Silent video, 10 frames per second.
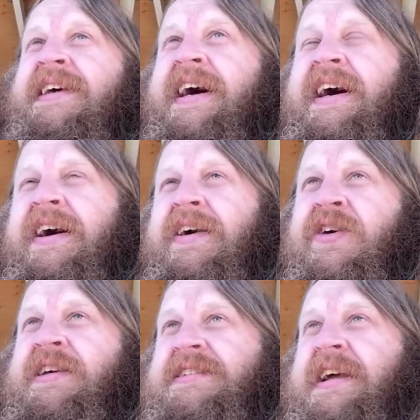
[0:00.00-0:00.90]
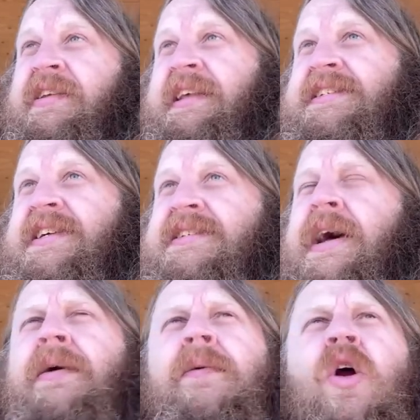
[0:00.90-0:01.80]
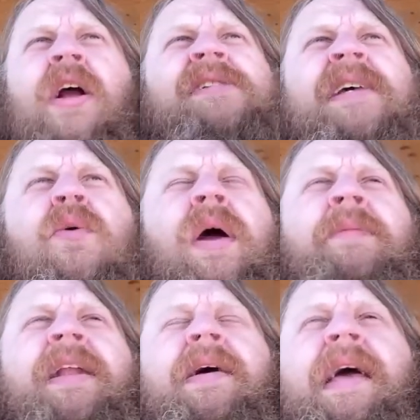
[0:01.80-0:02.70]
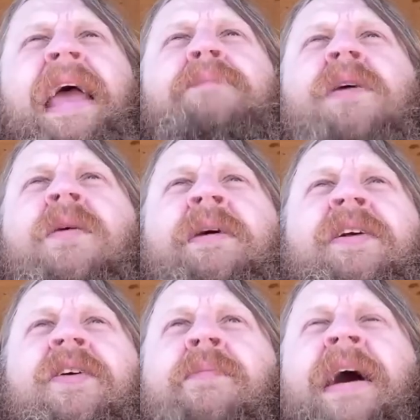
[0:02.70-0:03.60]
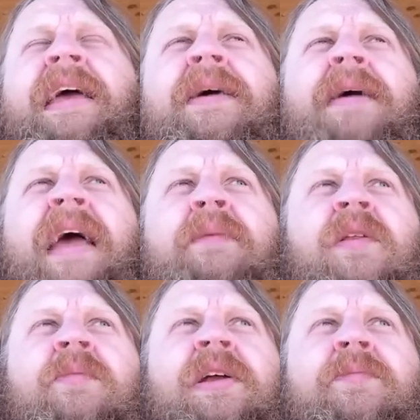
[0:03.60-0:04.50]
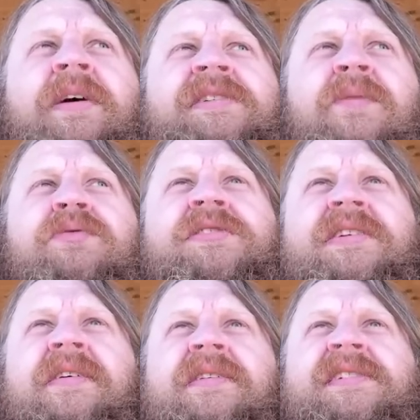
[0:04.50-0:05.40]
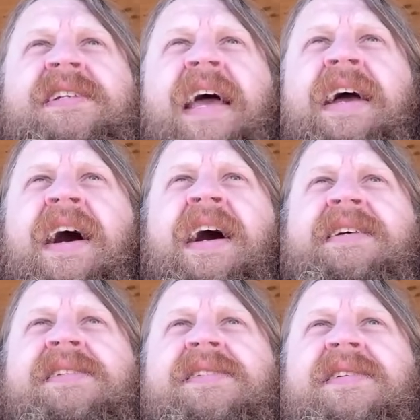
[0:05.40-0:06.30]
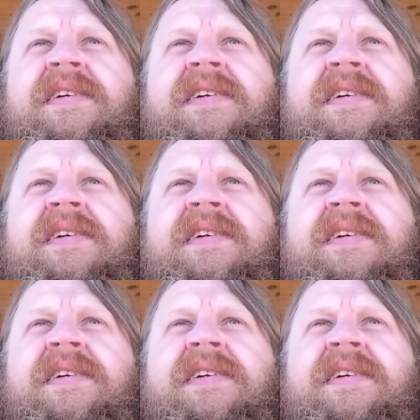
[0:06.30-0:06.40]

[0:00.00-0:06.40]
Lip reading: Or at least doesn't. Or is he? Wait a minute. 8mm. Am I getting 8mm mixed up with Snake Eyes?